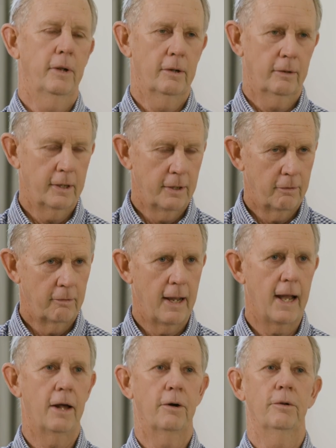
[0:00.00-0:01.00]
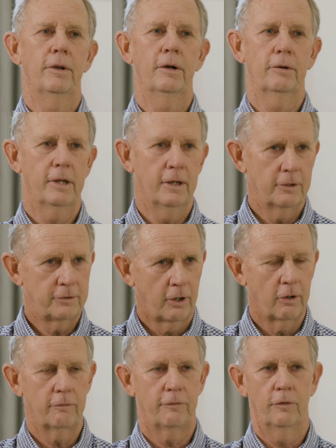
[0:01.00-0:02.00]
they'll get a router, they'll get a
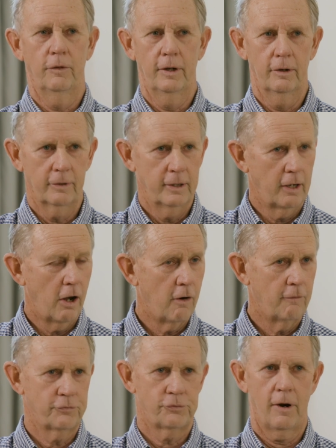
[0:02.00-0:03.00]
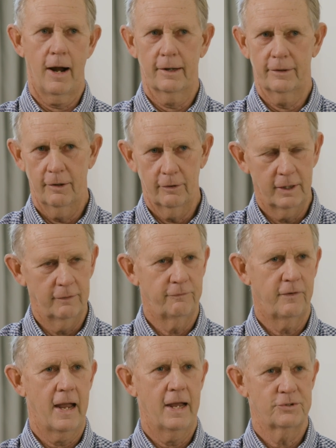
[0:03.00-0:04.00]
turfer, they'll get off track, they'll get
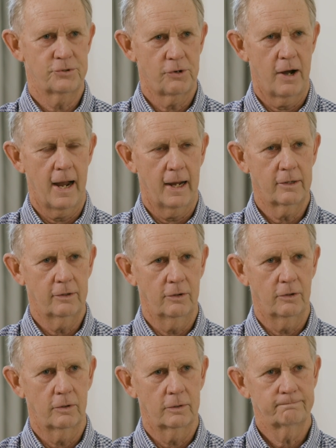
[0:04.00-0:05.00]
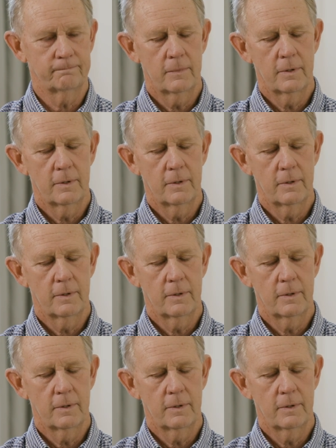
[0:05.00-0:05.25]
fast track, you know.